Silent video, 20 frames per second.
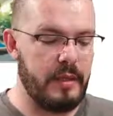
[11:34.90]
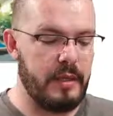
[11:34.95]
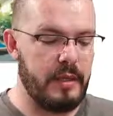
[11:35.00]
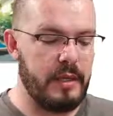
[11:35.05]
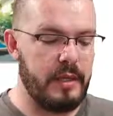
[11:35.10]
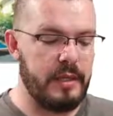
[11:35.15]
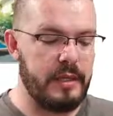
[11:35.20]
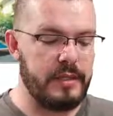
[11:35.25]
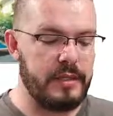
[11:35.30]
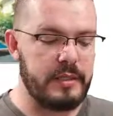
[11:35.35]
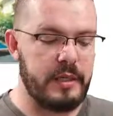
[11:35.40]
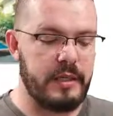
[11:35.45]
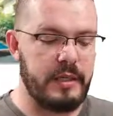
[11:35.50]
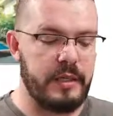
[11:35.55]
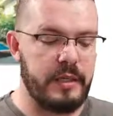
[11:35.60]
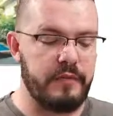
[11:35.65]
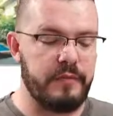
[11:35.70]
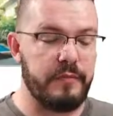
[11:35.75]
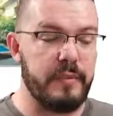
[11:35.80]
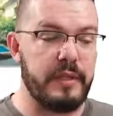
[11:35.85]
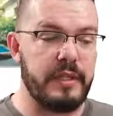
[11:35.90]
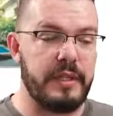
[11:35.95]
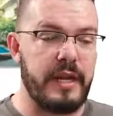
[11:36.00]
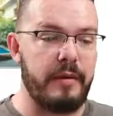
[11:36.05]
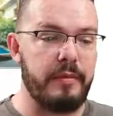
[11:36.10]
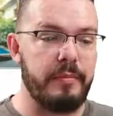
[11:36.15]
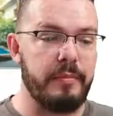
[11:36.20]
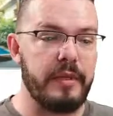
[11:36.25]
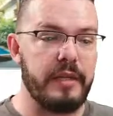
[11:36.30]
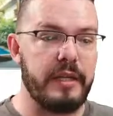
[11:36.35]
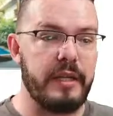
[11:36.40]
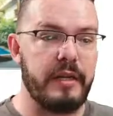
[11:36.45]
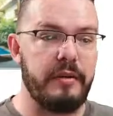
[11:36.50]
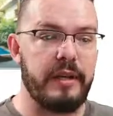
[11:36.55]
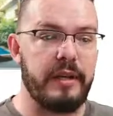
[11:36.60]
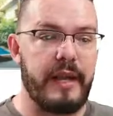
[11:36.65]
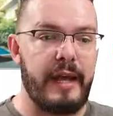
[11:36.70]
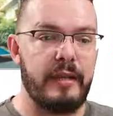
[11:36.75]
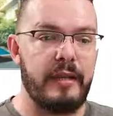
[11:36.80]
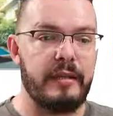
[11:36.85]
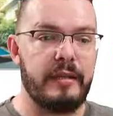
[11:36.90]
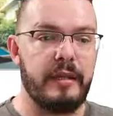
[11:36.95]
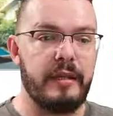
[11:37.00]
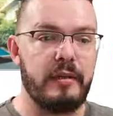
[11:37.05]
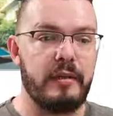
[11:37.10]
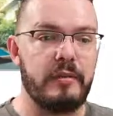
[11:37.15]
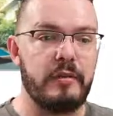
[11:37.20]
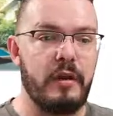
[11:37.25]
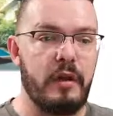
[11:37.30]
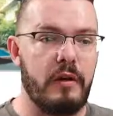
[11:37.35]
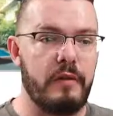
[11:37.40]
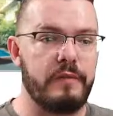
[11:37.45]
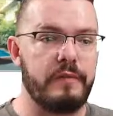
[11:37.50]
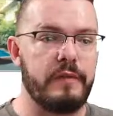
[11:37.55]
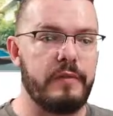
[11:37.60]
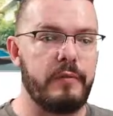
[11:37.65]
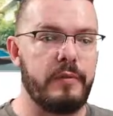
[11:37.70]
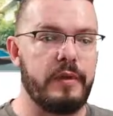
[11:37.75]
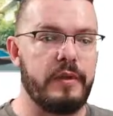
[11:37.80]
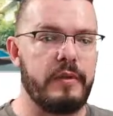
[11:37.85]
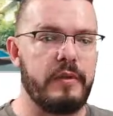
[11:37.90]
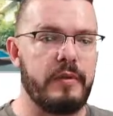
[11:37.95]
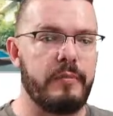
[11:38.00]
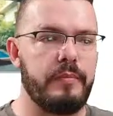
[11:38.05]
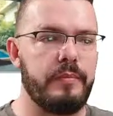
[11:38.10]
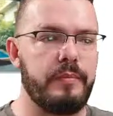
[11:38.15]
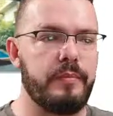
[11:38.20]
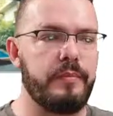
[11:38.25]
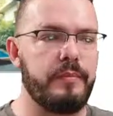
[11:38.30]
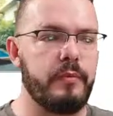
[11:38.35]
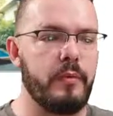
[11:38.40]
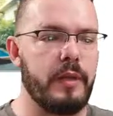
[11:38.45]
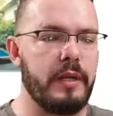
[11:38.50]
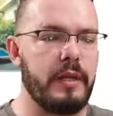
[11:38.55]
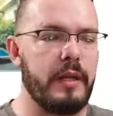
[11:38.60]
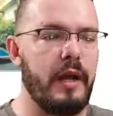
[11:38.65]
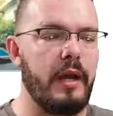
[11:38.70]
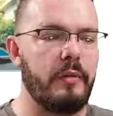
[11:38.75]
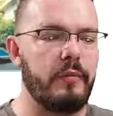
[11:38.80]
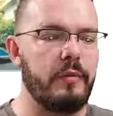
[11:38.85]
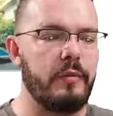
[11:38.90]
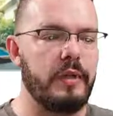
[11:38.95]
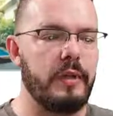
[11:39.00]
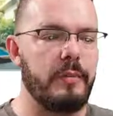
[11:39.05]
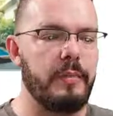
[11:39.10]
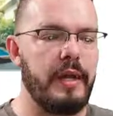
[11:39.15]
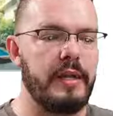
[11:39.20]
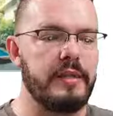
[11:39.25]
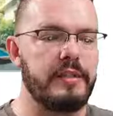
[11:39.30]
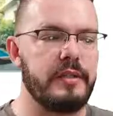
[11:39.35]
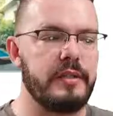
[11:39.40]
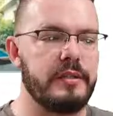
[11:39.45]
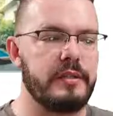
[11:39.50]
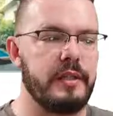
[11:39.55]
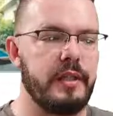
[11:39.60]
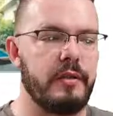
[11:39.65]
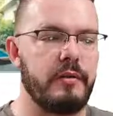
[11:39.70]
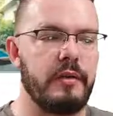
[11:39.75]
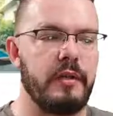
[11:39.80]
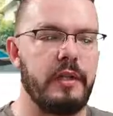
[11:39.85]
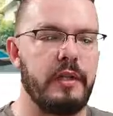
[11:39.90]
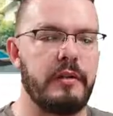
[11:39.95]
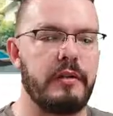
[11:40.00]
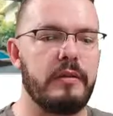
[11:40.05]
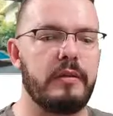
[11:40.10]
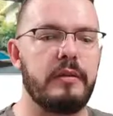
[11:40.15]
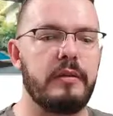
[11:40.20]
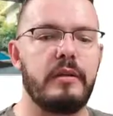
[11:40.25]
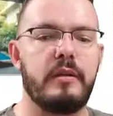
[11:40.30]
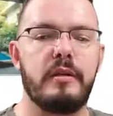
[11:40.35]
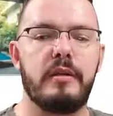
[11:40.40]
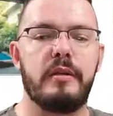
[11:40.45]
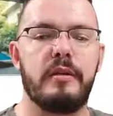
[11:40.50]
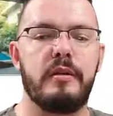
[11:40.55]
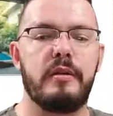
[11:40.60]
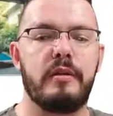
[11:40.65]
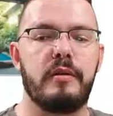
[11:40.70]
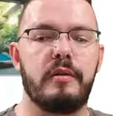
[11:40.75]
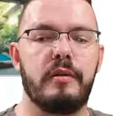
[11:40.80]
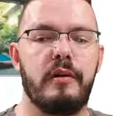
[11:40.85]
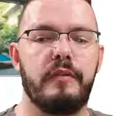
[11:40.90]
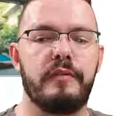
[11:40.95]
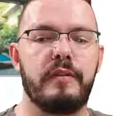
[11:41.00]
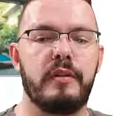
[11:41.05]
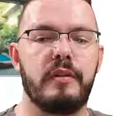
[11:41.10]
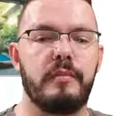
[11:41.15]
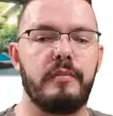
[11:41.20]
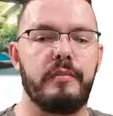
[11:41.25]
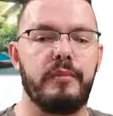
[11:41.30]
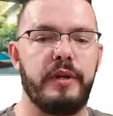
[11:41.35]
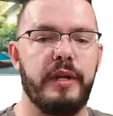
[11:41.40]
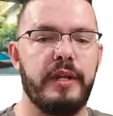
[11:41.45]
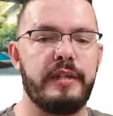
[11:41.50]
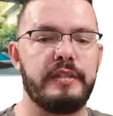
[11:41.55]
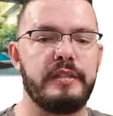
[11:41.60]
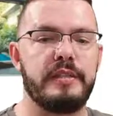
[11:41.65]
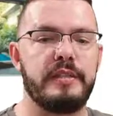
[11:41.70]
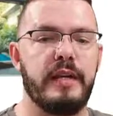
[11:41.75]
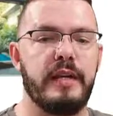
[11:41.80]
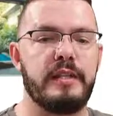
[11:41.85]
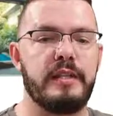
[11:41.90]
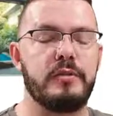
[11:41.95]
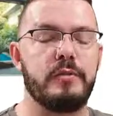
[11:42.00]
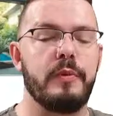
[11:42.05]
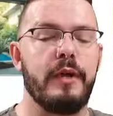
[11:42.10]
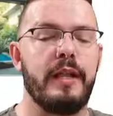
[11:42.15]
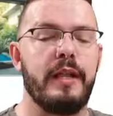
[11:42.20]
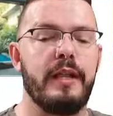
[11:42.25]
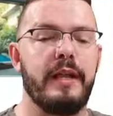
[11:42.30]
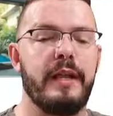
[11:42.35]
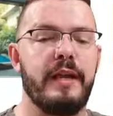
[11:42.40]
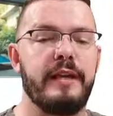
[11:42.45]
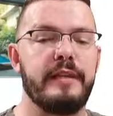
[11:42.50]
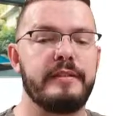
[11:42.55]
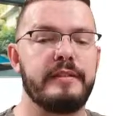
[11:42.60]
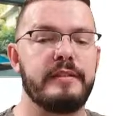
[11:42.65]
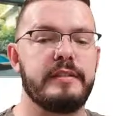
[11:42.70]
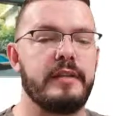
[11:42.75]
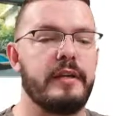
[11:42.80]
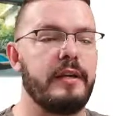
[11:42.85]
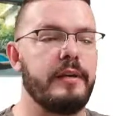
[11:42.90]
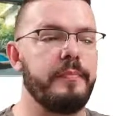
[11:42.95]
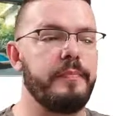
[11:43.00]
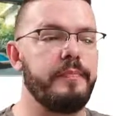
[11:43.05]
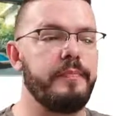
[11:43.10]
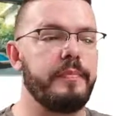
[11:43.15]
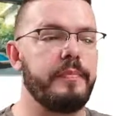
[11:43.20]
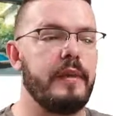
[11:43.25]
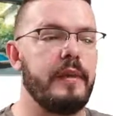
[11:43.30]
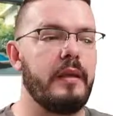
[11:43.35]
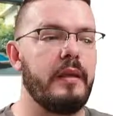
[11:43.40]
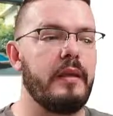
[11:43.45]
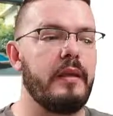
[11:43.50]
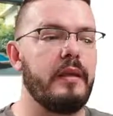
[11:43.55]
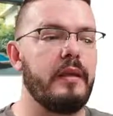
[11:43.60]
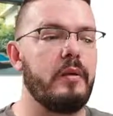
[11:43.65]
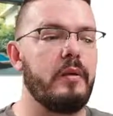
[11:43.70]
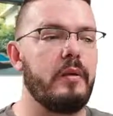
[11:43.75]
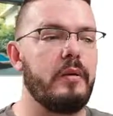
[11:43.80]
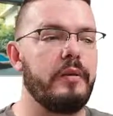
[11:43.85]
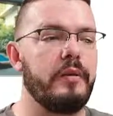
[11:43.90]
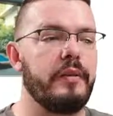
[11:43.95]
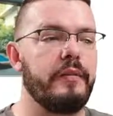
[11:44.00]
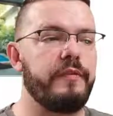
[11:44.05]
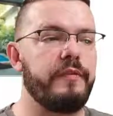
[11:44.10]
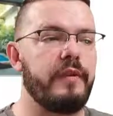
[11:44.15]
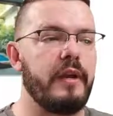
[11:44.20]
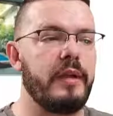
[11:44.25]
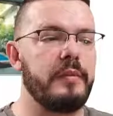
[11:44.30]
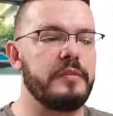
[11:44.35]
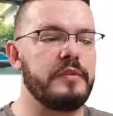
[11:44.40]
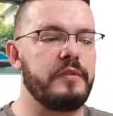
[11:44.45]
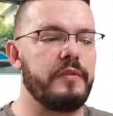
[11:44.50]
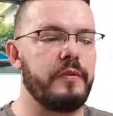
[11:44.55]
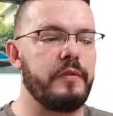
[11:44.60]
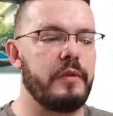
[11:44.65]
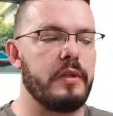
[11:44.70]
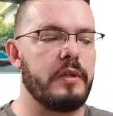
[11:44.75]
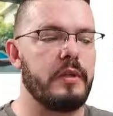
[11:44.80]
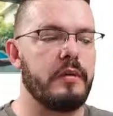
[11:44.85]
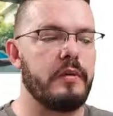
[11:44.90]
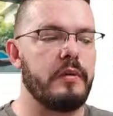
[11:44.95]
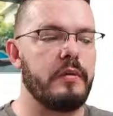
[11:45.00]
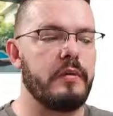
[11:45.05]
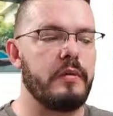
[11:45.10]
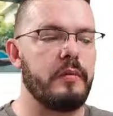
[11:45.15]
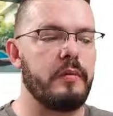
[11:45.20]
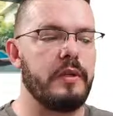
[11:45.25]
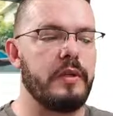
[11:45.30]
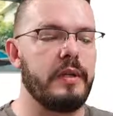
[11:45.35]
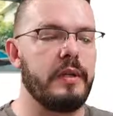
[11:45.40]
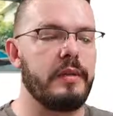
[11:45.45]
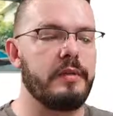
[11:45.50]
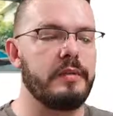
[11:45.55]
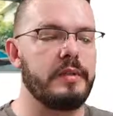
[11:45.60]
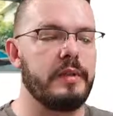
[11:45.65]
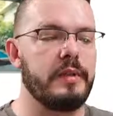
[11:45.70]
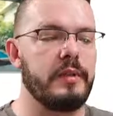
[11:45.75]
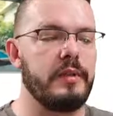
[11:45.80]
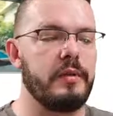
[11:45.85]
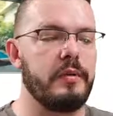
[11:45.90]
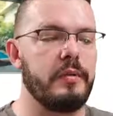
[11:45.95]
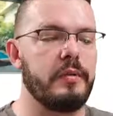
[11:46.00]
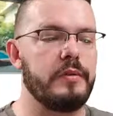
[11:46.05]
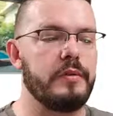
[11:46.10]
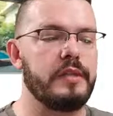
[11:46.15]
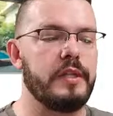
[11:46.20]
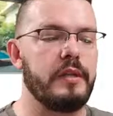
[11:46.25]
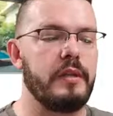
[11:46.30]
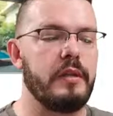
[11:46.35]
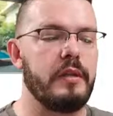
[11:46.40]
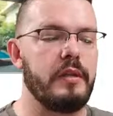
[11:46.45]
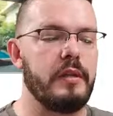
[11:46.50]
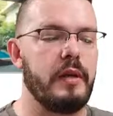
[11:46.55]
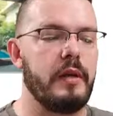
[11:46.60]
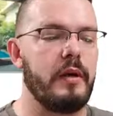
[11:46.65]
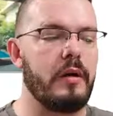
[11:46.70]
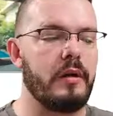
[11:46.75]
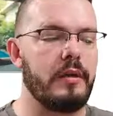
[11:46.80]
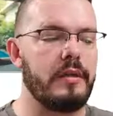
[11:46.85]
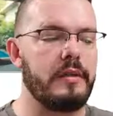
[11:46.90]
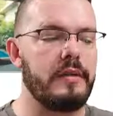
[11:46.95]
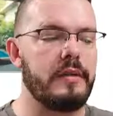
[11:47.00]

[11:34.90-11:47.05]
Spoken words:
his idea of materiality and craft with what I would imagine is locally crafted bricks, as well as all the frames for the windows and the doors and the art.